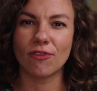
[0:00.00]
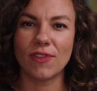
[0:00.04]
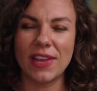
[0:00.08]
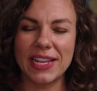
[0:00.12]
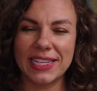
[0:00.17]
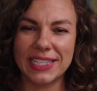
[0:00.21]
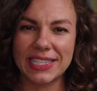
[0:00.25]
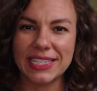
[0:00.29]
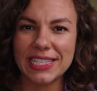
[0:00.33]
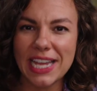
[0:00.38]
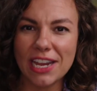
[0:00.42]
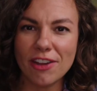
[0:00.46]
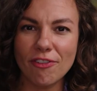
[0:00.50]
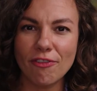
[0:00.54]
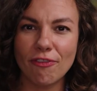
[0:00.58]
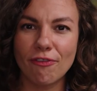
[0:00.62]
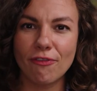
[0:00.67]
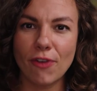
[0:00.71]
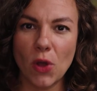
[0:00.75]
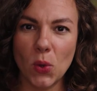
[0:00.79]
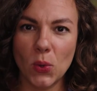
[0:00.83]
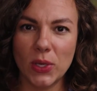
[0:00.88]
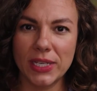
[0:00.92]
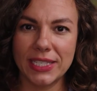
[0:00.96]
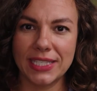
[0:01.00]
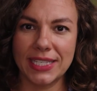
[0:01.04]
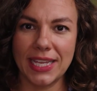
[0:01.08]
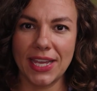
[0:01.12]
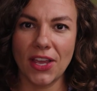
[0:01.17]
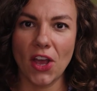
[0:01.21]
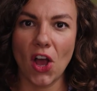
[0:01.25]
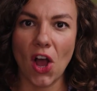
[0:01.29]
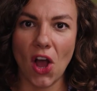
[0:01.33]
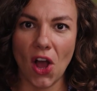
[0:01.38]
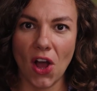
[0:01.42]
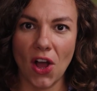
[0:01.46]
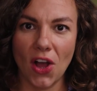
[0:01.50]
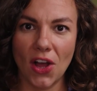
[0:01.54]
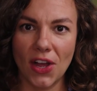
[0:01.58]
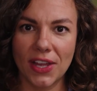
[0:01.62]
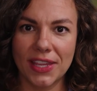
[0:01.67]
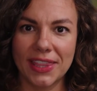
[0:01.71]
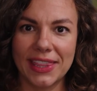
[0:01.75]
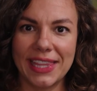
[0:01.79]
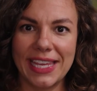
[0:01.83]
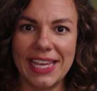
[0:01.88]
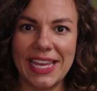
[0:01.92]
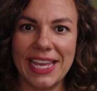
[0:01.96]
Instead of focusing
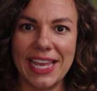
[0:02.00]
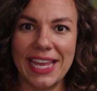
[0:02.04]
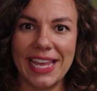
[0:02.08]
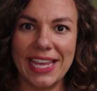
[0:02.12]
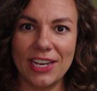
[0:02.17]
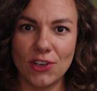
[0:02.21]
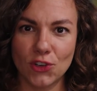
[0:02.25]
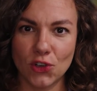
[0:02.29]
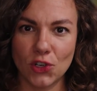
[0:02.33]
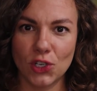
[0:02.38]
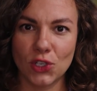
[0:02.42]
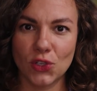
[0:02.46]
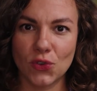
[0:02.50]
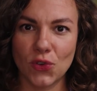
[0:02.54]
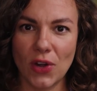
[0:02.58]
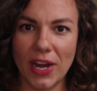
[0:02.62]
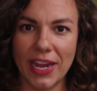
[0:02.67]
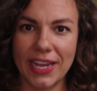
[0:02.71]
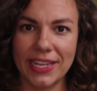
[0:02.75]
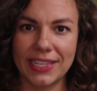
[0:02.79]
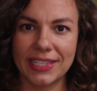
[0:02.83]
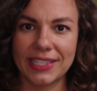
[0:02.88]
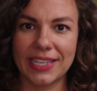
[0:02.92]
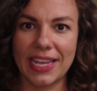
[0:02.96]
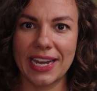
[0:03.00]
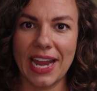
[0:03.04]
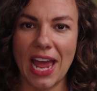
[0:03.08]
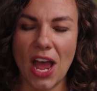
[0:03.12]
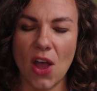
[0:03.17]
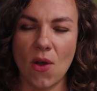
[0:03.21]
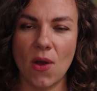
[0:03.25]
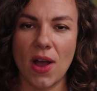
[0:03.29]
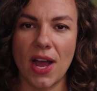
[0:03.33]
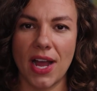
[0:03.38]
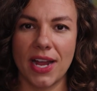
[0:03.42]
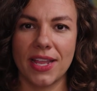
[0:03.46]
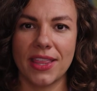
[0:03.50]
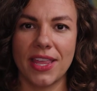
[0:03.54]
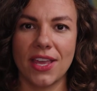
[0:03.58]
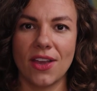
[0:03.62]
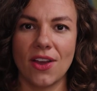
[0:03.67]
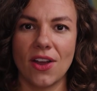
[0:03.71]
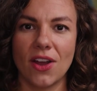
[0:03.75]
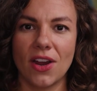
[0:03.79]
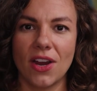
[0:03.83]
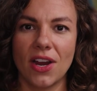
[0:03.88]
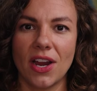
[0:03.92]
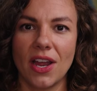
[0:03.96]
on the interest rates and how high they
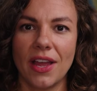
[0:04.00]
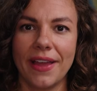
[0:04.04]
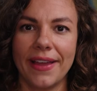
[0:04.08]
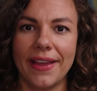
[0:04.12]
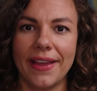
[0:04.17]
are,